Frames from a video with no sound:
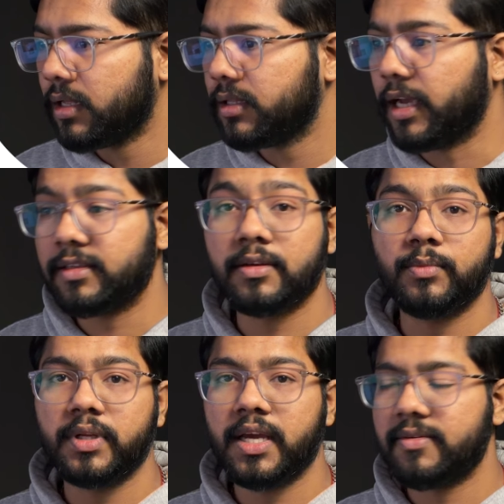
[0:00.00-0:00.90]
like
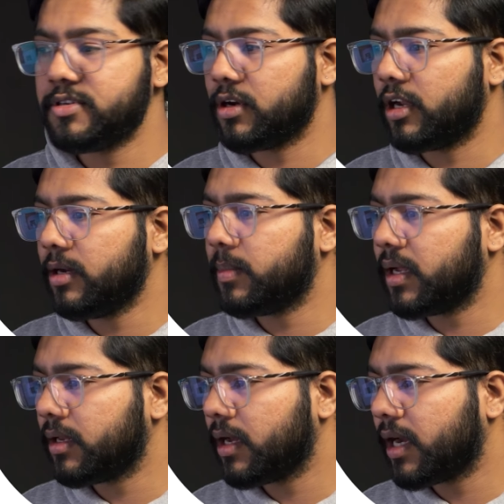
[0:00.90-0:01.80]
somebody have shot it,
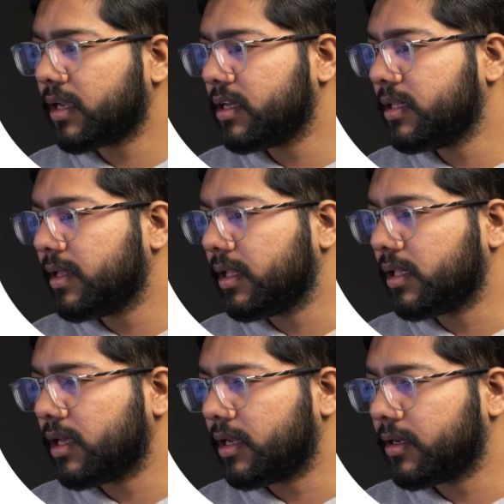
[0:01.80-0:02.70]
but I can
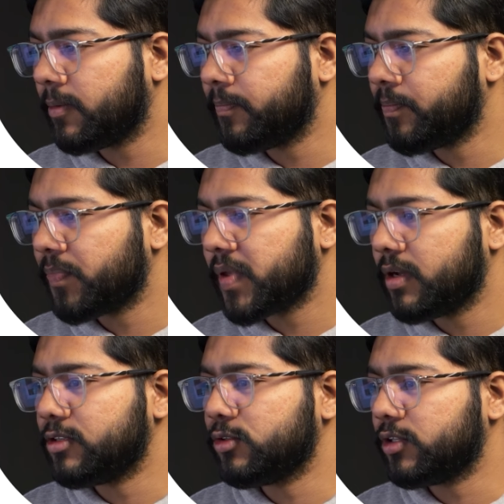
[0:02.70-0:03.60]
tell that
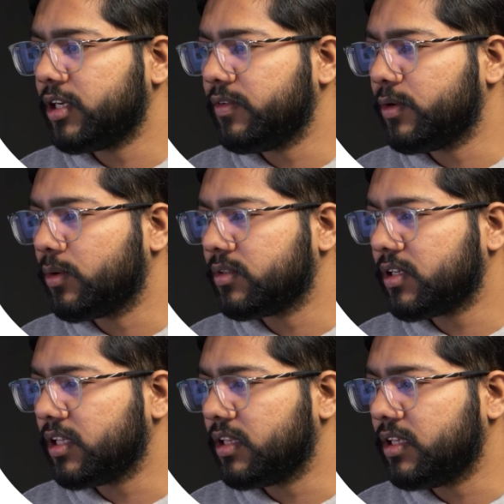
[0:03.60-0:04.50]
usually we don't
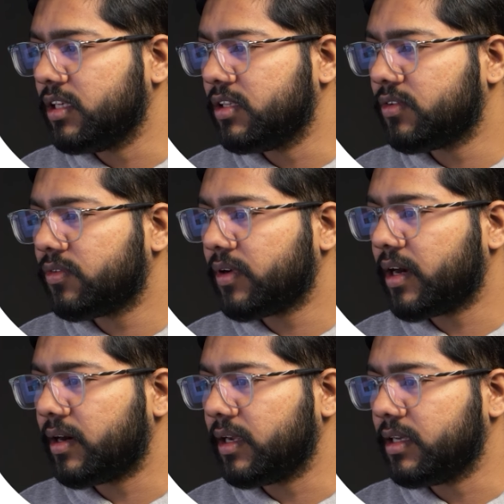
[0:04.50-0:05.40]
see these
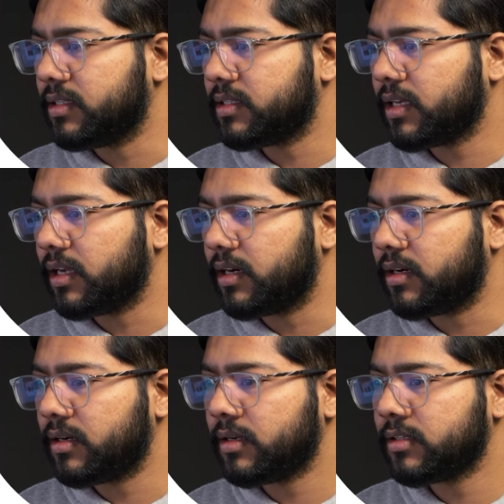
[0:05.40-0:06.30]
fairies
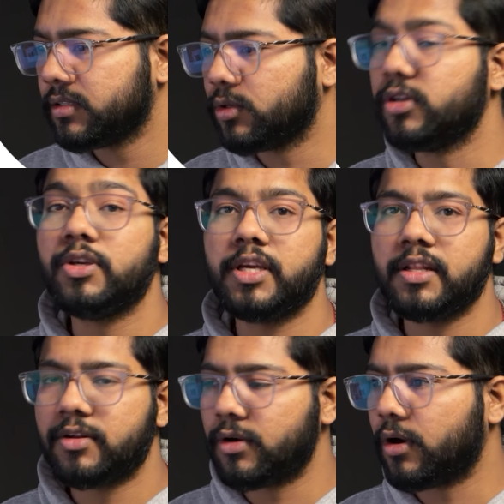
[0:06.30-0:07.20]
here. So you
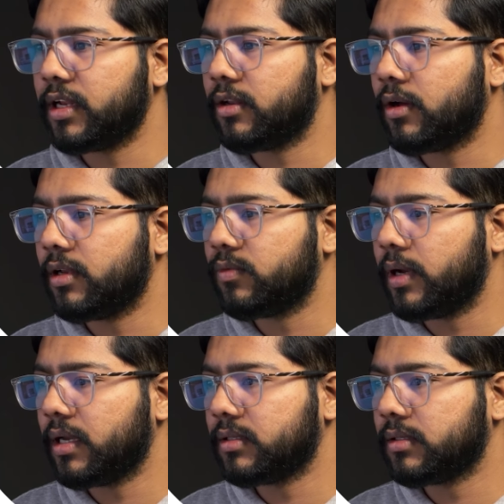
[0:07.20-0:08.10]
can draw on
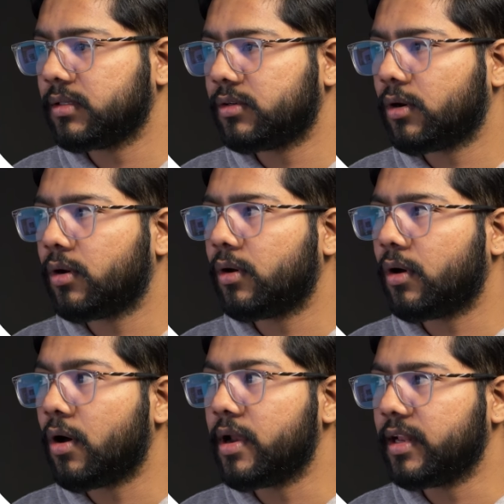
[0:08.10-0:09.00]

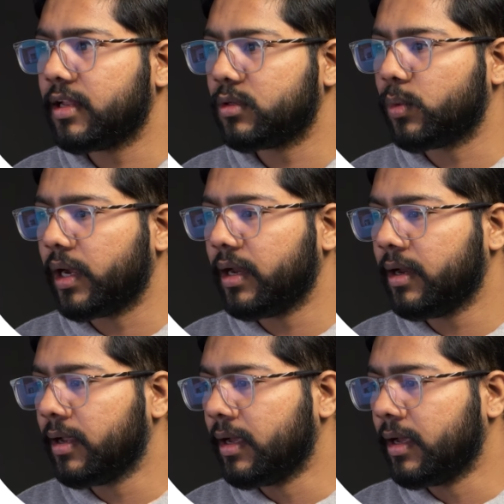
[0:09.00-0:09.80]
it as well.